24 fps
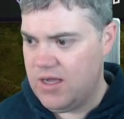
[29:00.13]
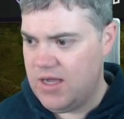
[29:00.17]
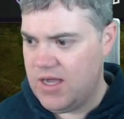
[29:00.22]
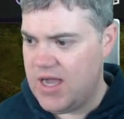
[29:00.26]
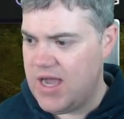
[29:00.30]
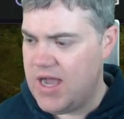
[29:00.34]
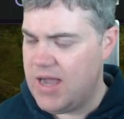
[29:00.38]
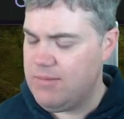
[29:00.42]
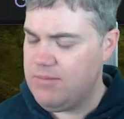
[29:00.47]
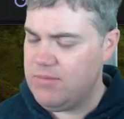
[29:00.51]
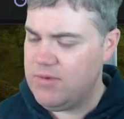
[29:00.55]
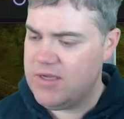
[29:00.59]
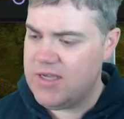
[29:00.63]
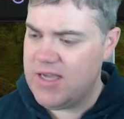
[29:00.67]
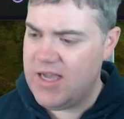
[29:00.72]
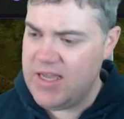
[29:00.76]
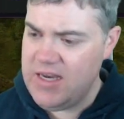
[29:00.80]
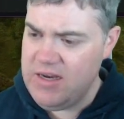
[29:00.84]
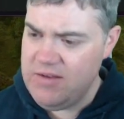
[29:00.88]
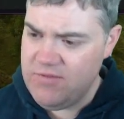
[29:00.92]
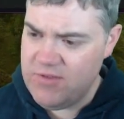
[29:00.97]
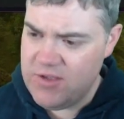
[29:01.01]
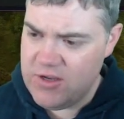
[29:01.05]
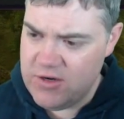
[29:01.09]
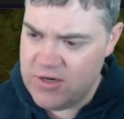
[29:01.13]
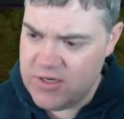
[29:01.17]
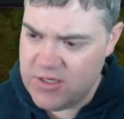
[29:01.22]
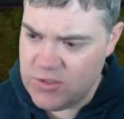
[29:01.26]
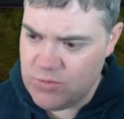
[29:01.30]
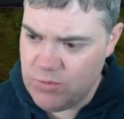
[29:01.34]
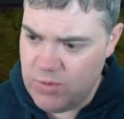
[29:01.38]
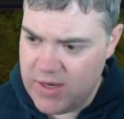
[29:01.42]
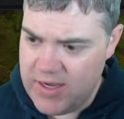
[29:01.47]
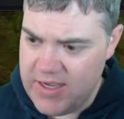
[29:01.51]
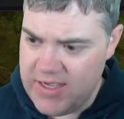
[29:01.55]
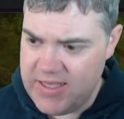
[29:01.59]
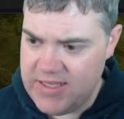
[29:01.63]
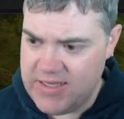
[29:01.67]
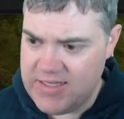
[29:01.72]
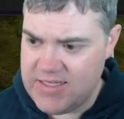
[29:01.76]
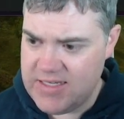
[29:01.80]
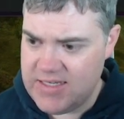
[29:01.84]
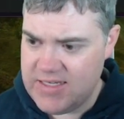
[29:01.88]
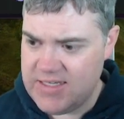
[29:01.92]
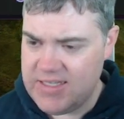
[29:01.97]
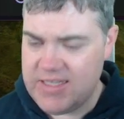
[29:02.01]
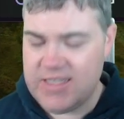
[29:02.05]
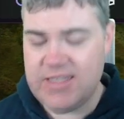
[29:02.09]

I'm kind of curious why it didn't get